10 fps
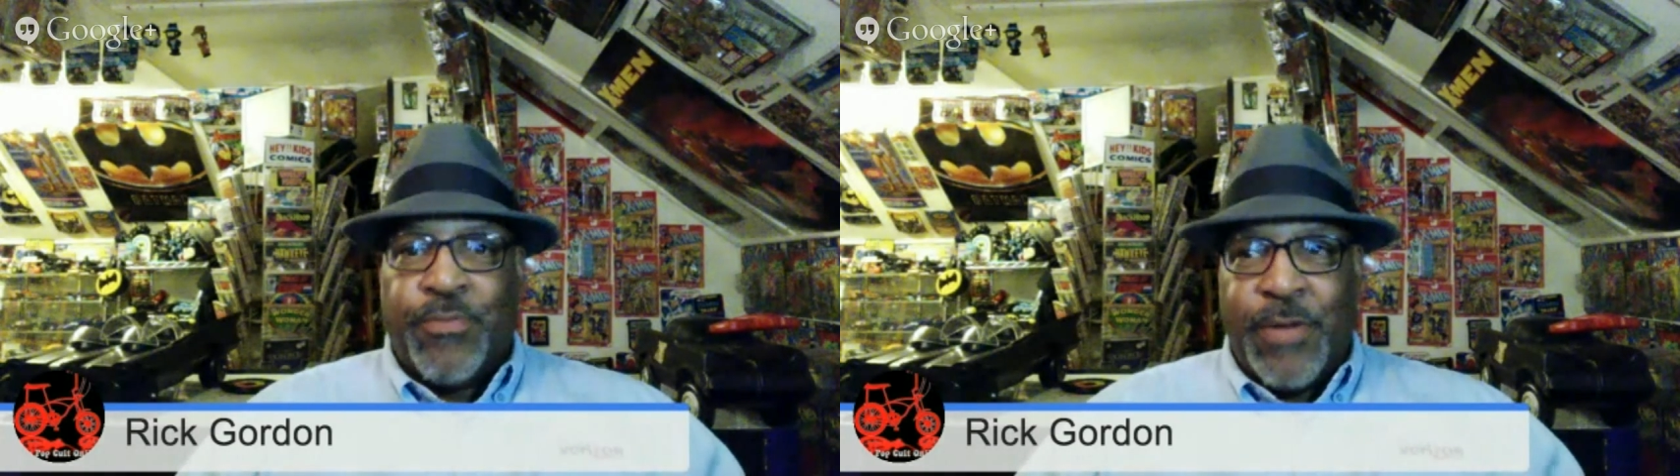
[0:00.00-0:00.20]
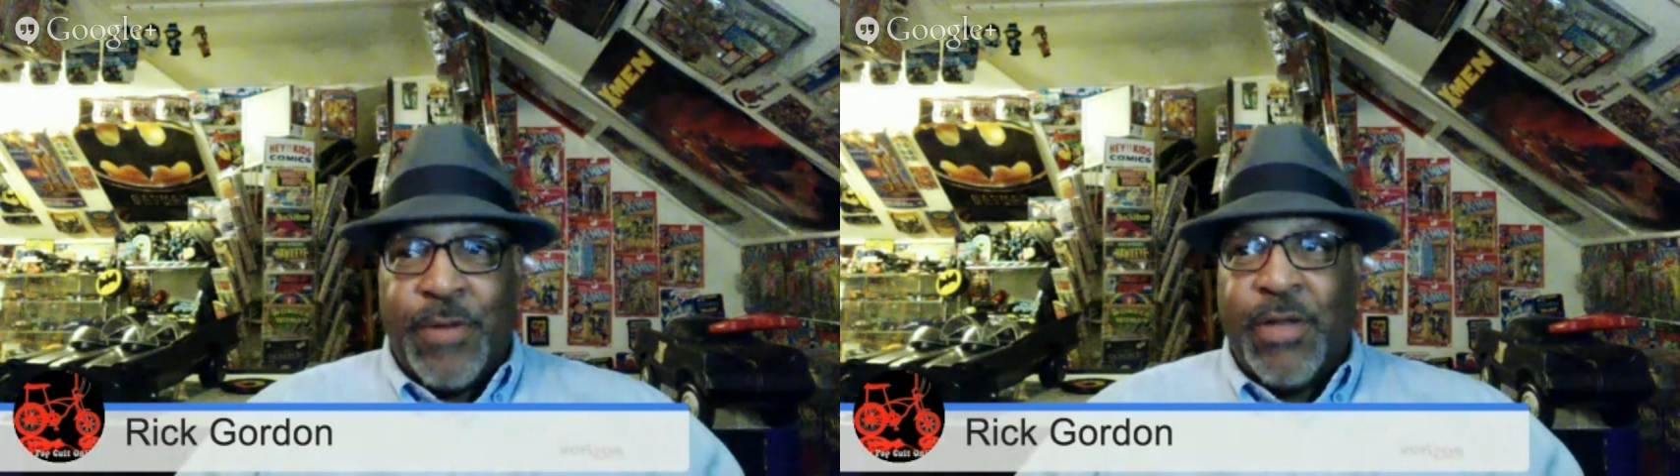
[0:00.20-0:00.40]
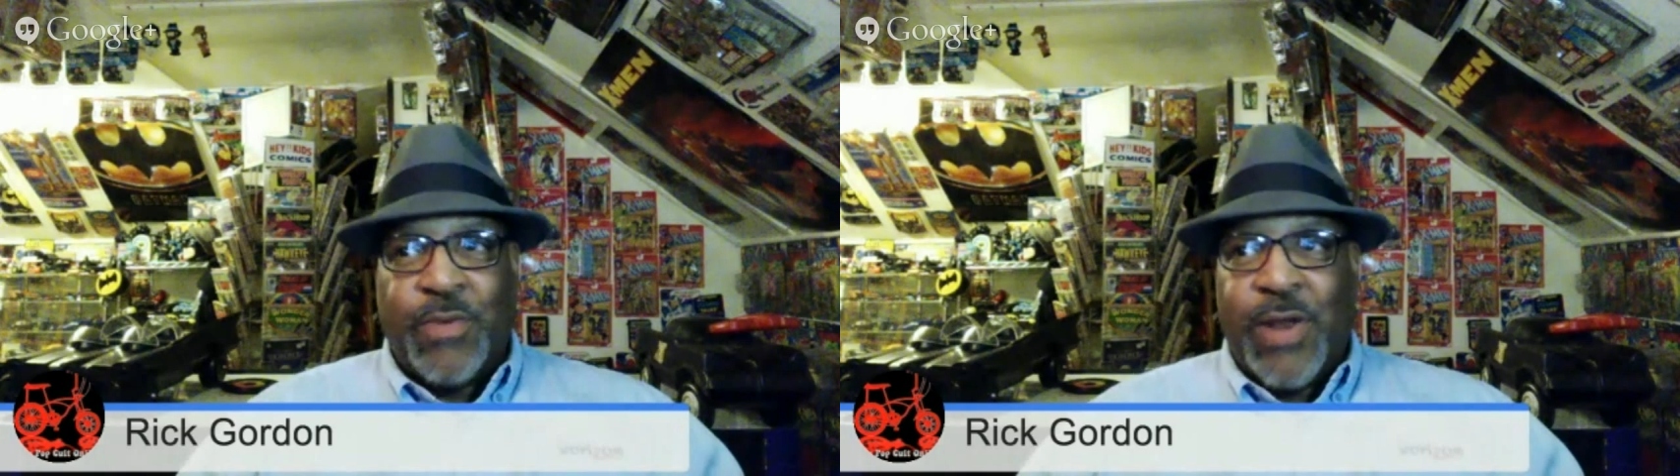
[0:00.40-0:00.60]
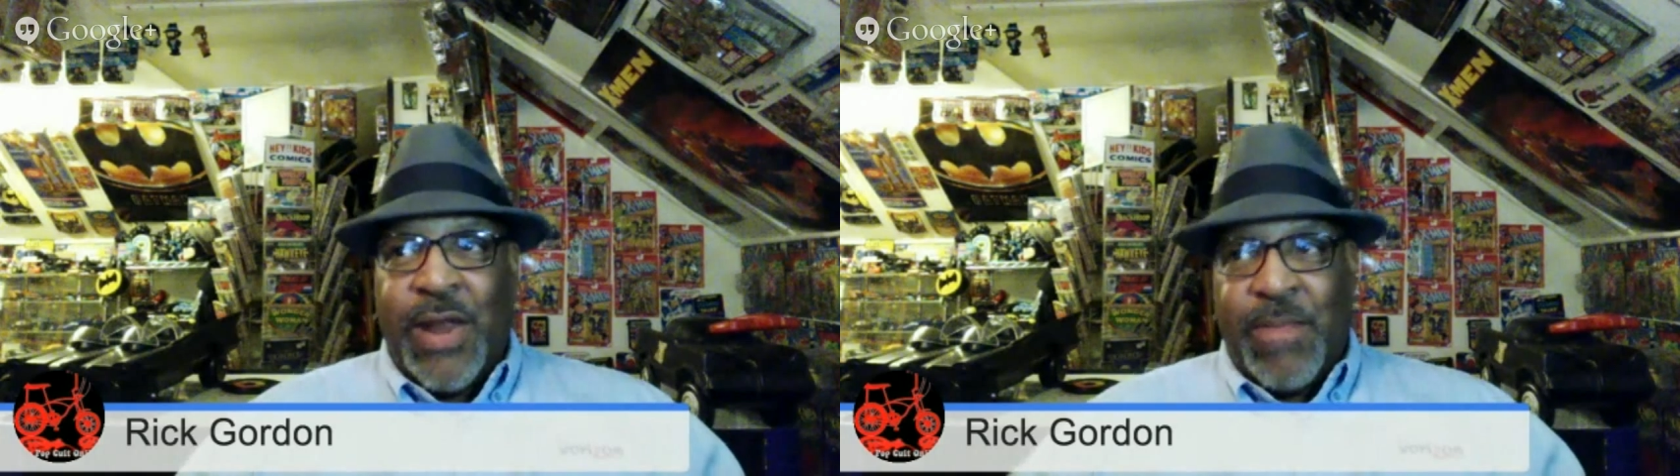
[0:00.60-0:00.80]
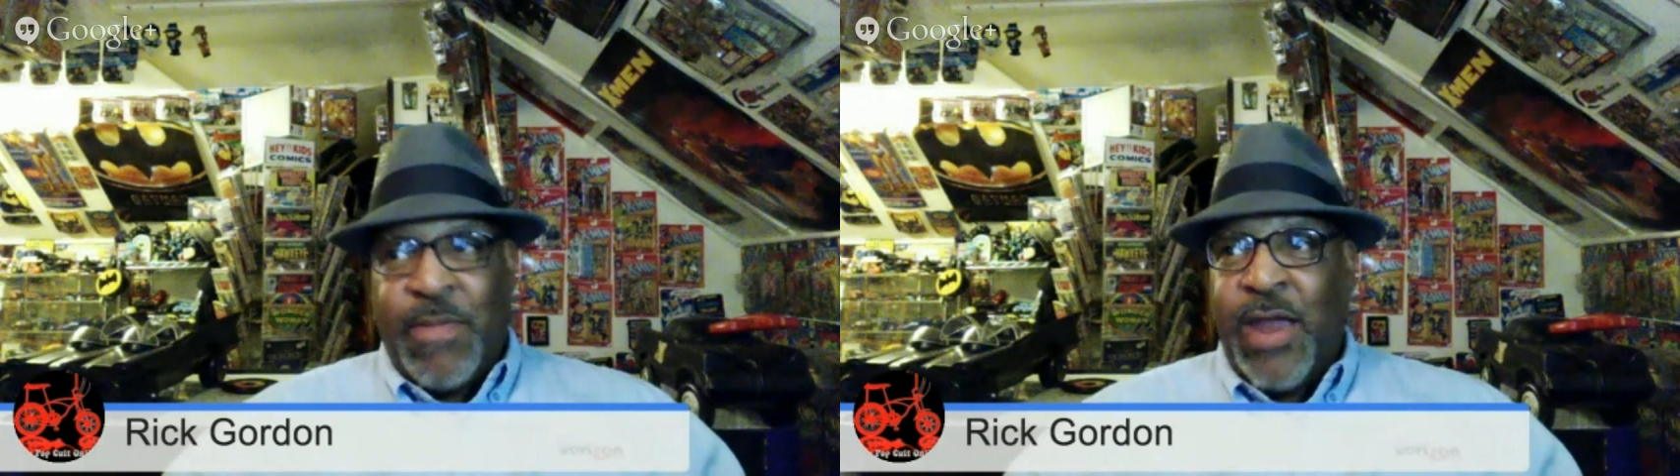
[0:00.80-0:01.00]
pretty much what
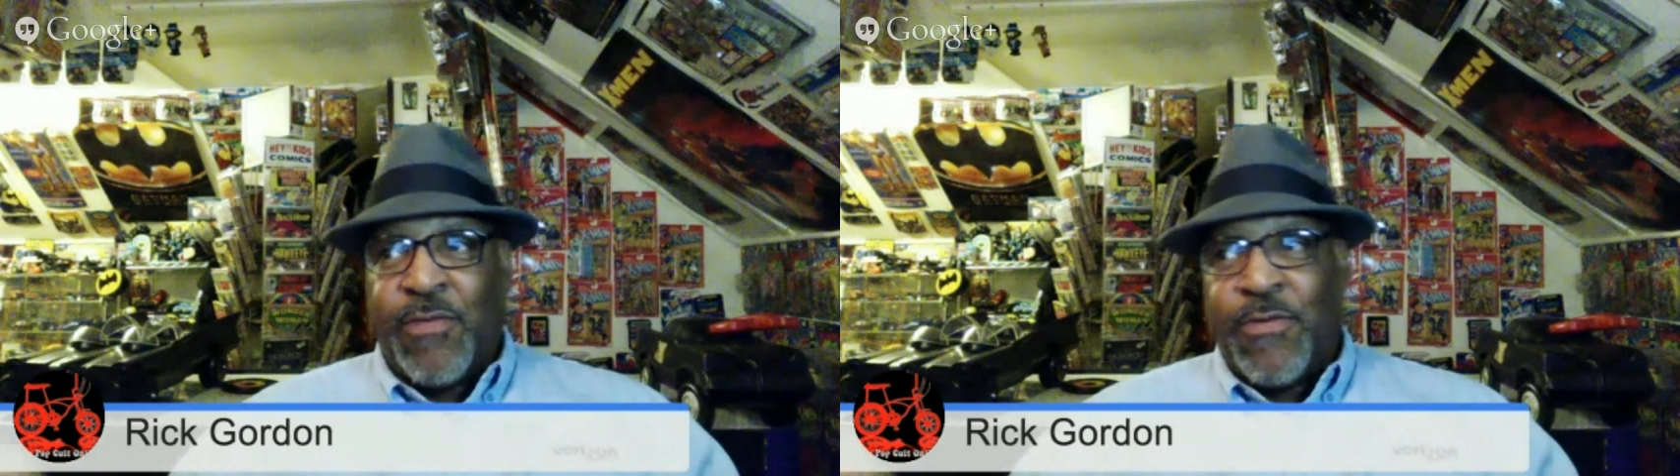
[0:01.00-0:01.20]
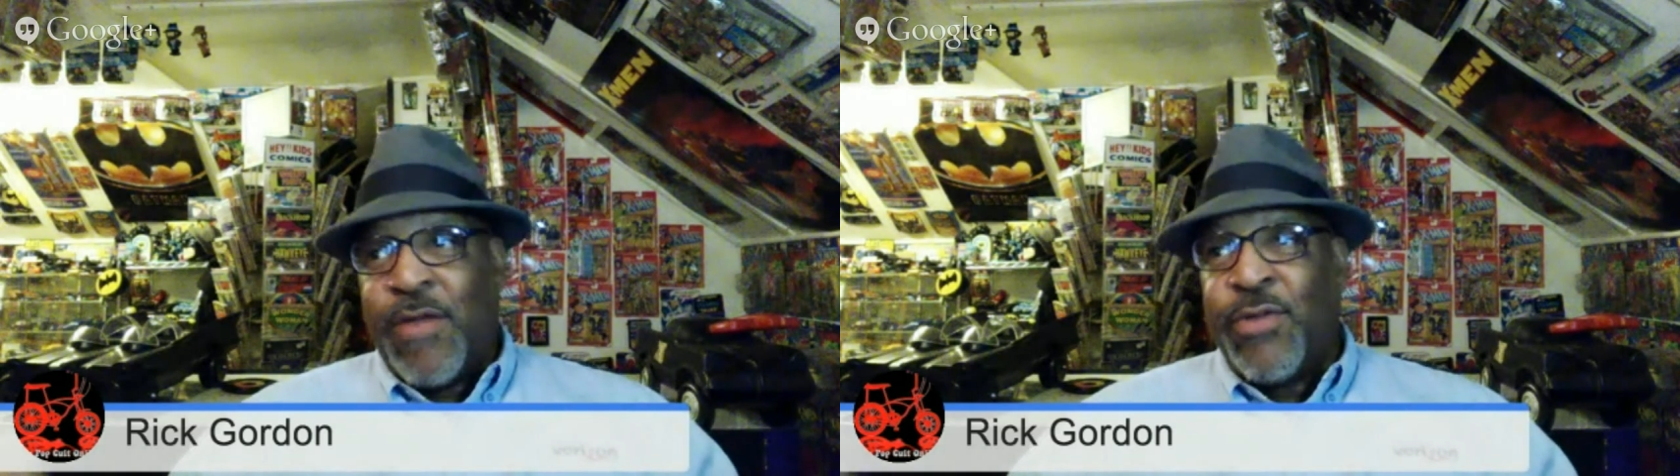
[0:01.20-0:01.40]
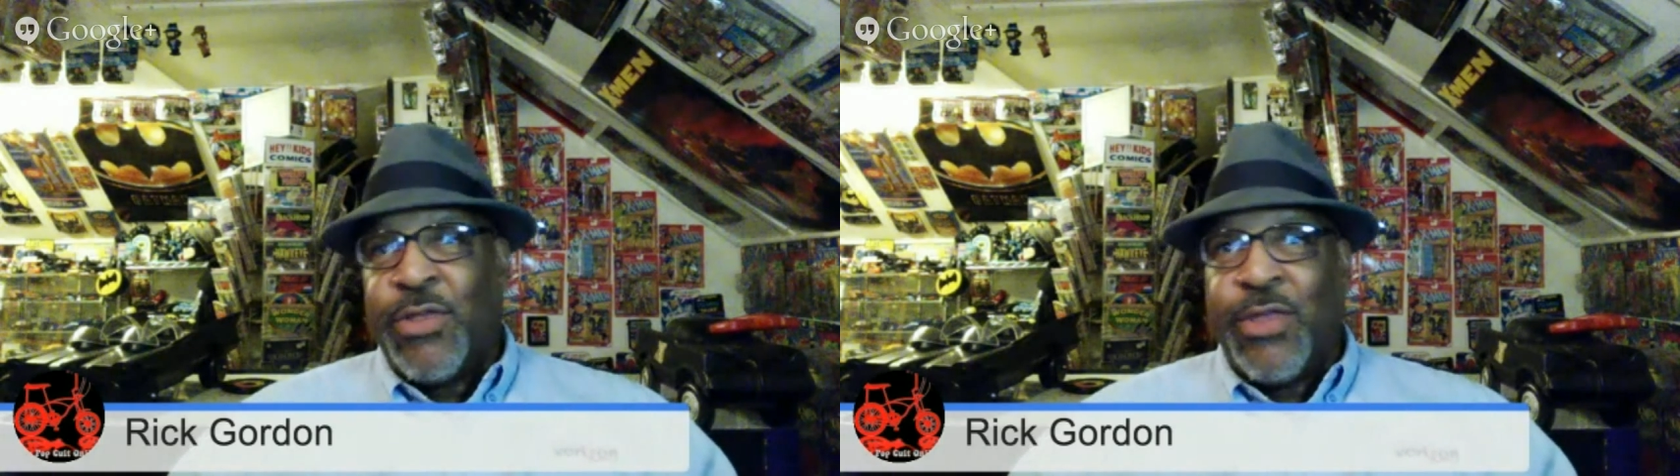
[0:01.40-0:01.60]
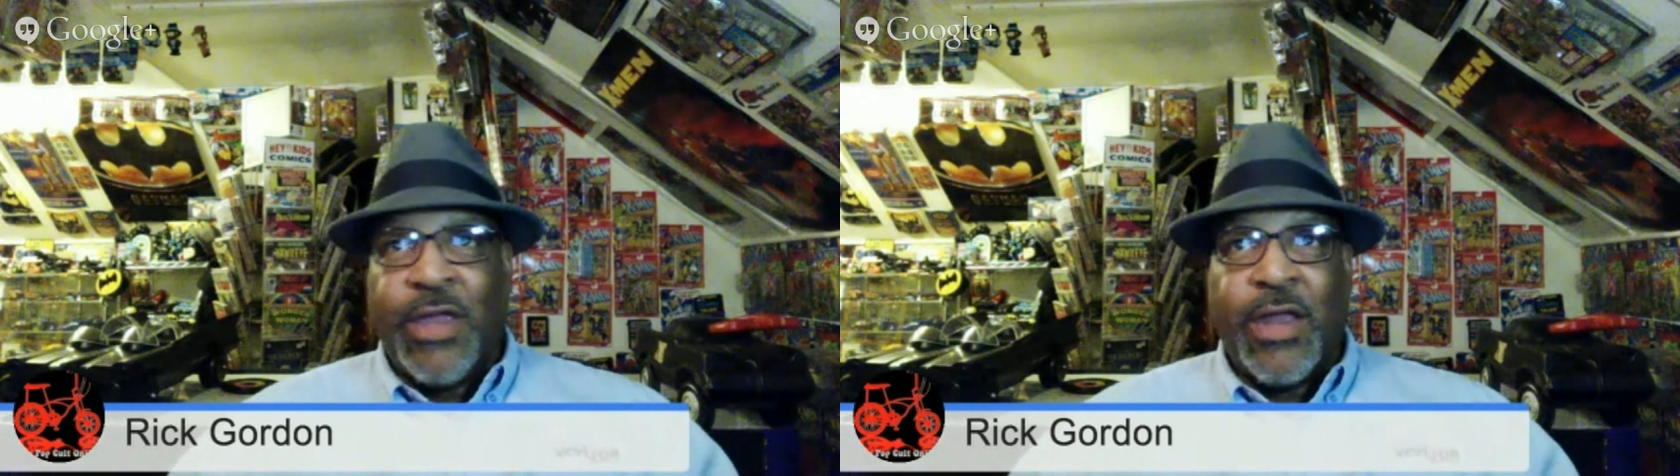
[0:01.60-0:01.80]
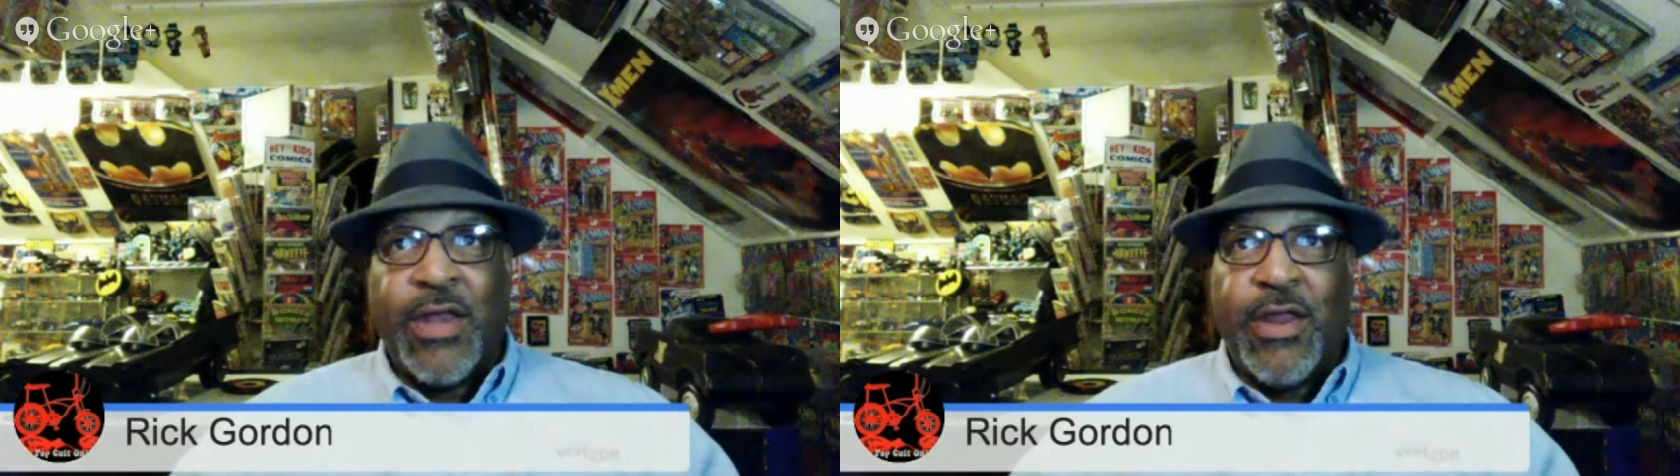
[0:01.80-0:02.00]
I paid for everything
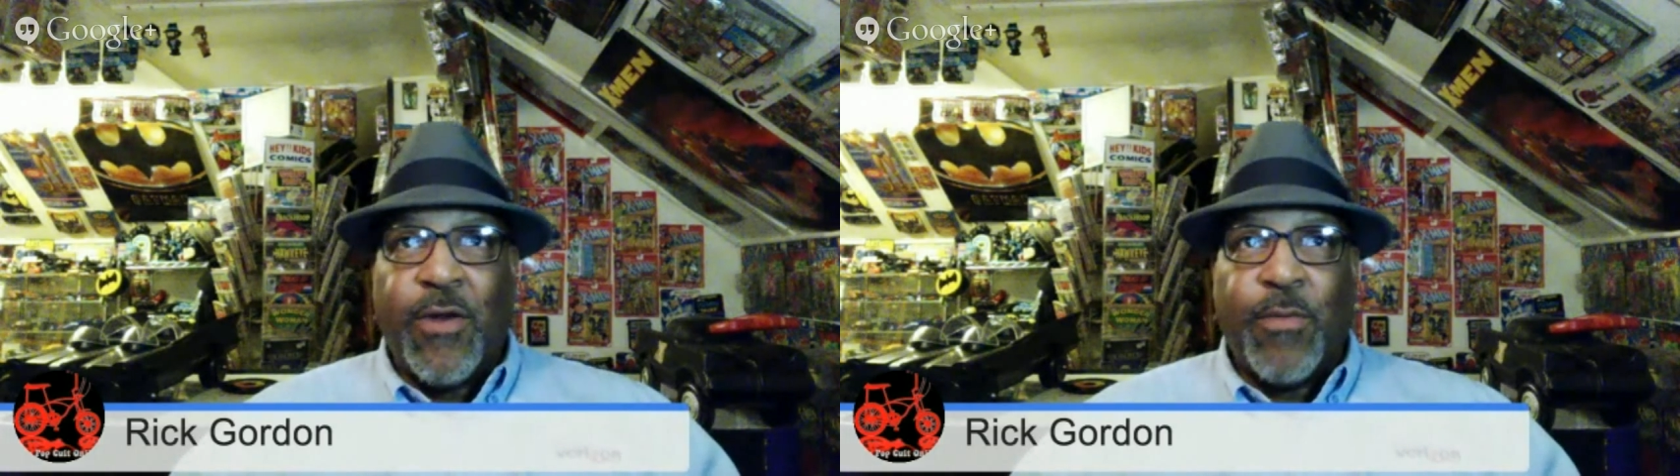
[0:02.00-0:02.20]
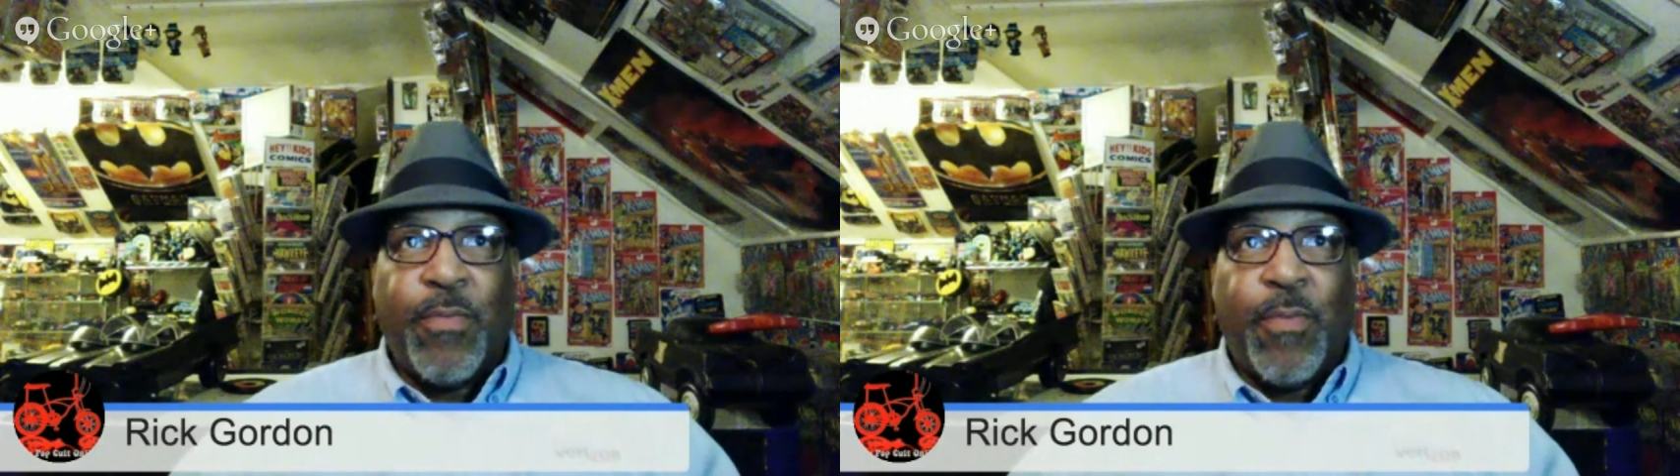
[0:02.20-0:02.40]
in here,